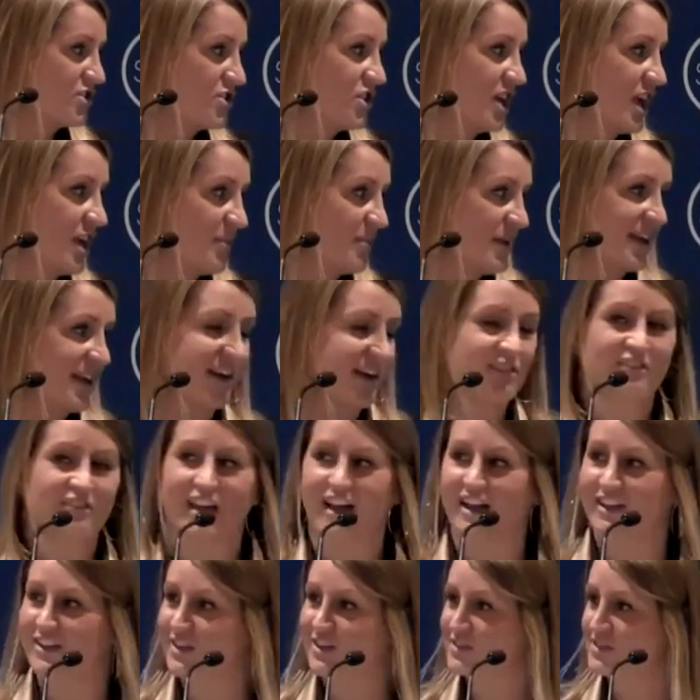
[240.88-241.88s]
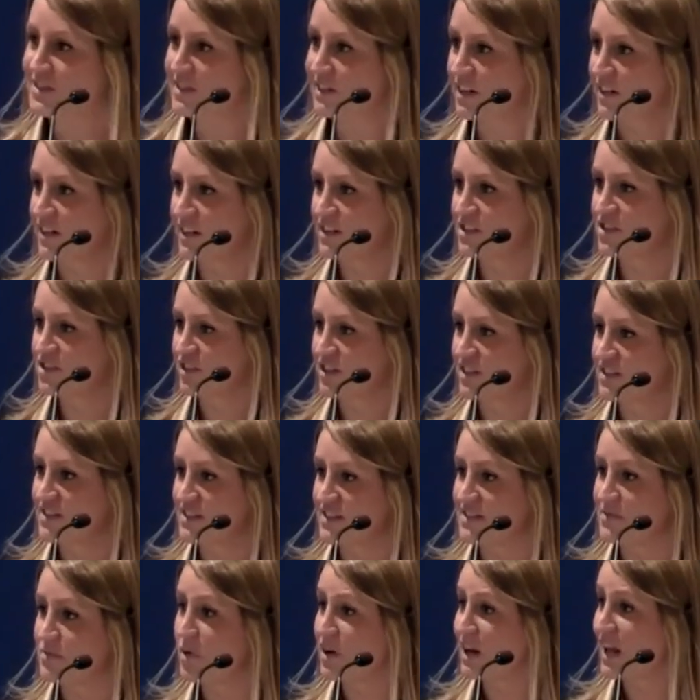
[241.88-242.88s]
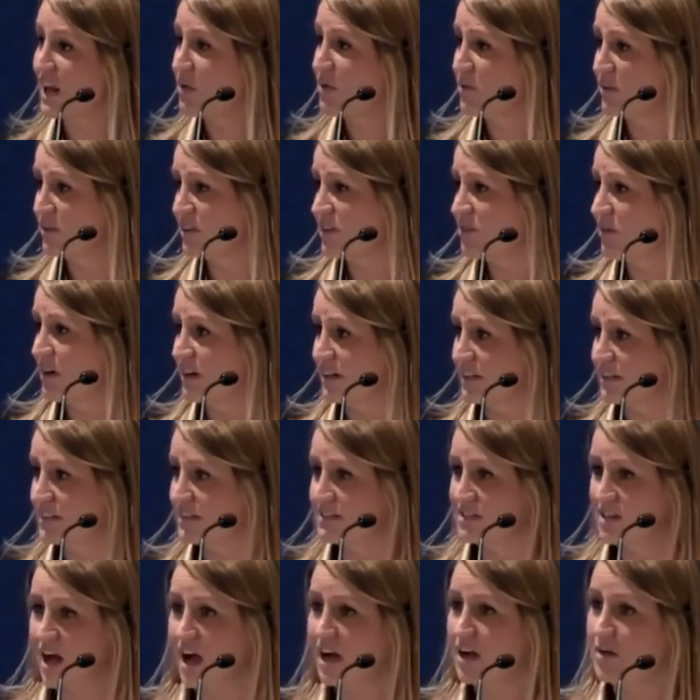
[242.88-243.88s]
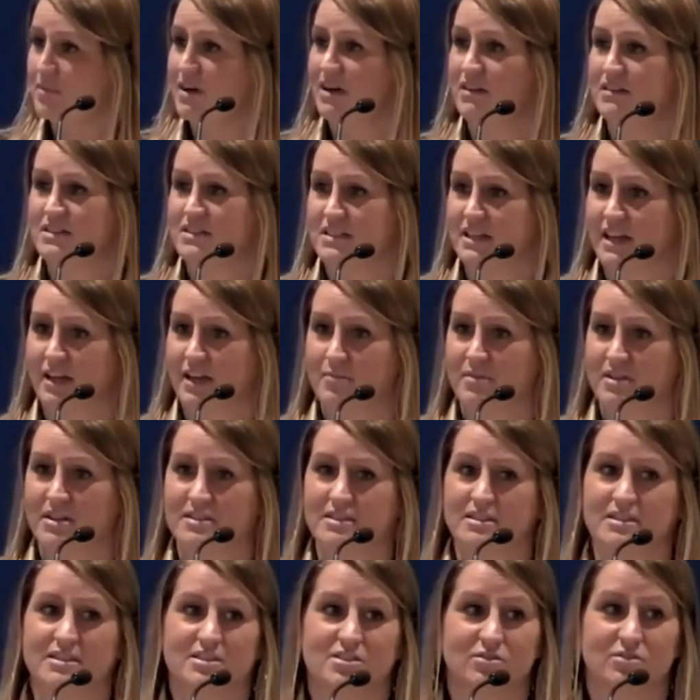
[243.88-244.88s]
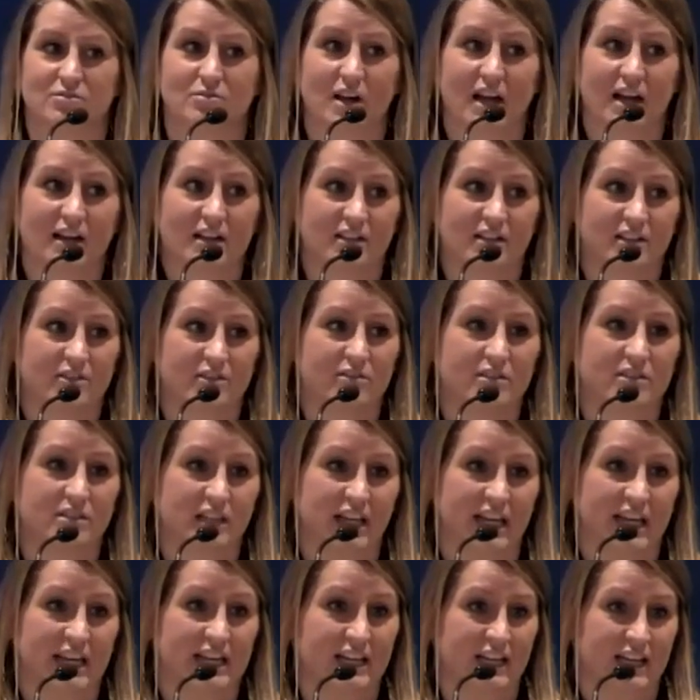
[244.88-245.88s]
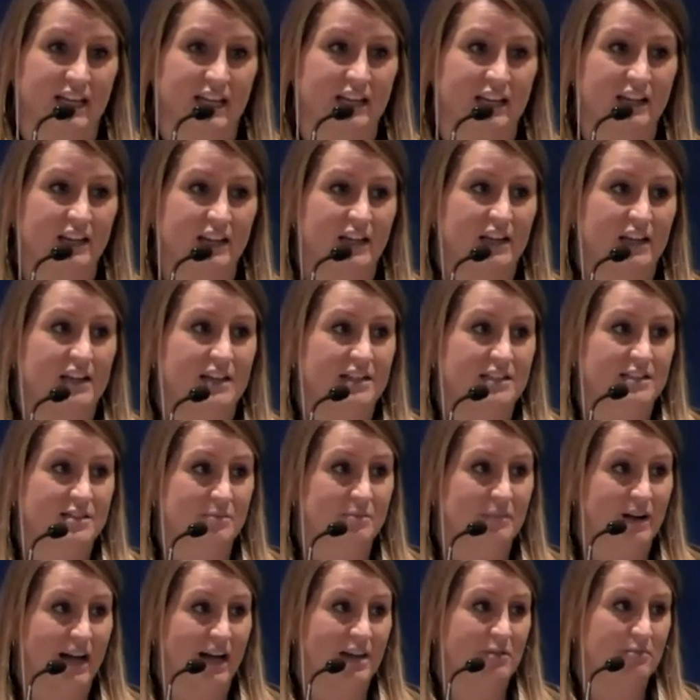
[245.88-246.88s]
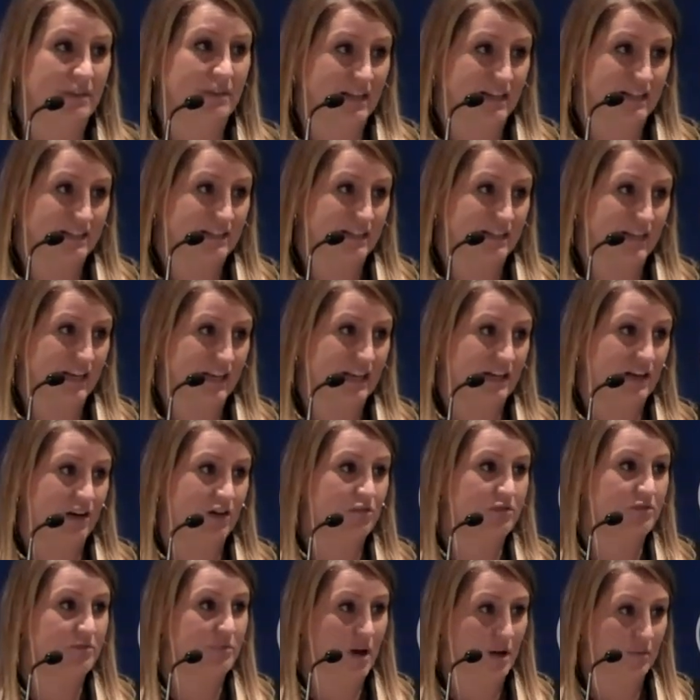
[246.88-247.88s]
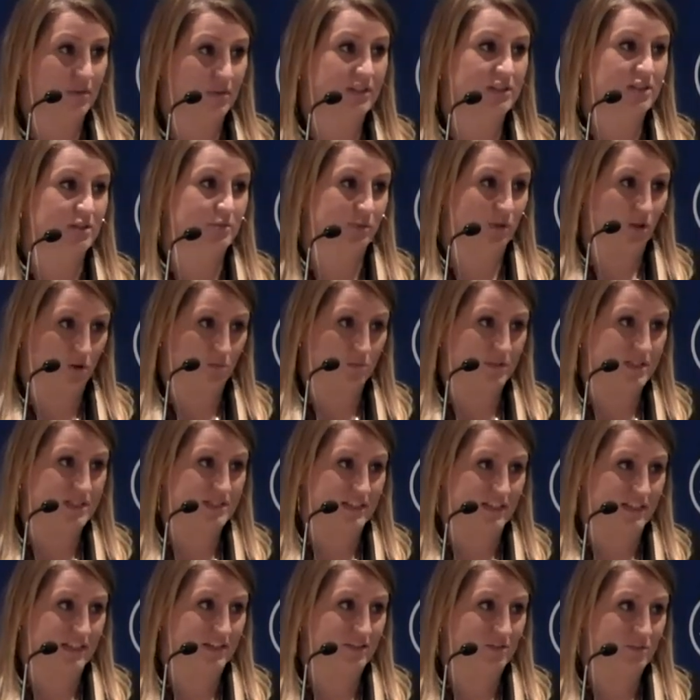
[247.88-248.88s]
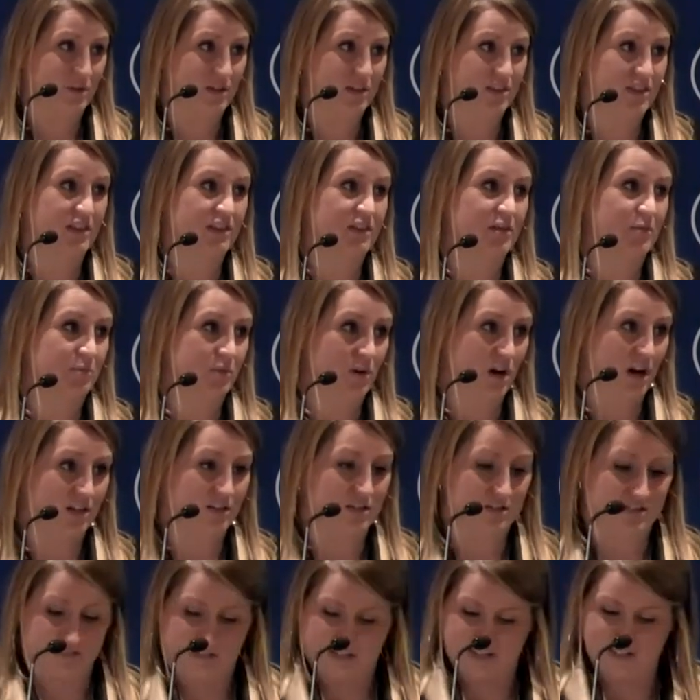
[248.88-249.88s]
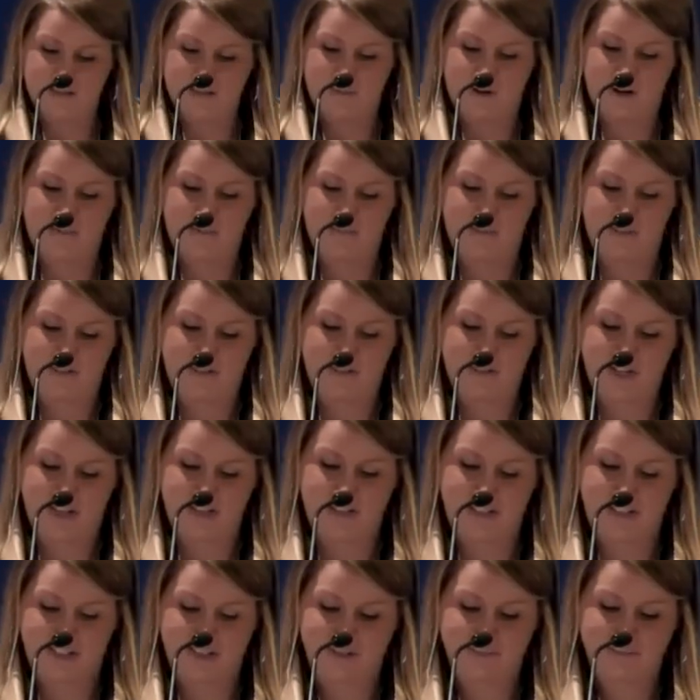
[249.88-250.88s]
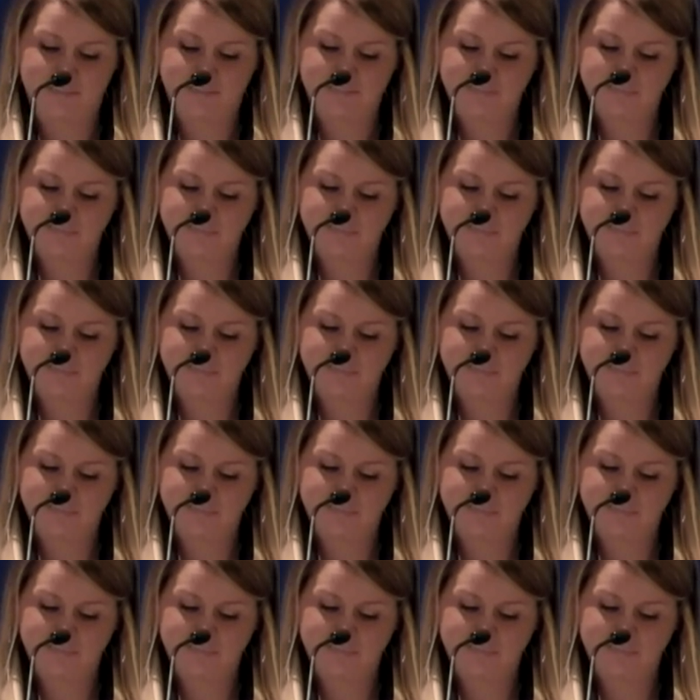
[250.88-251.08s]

shaping our values and our interests is what I really wanted to talk about today, because it's directly related to my mandate of public diplomacy within the broader State Department agenda.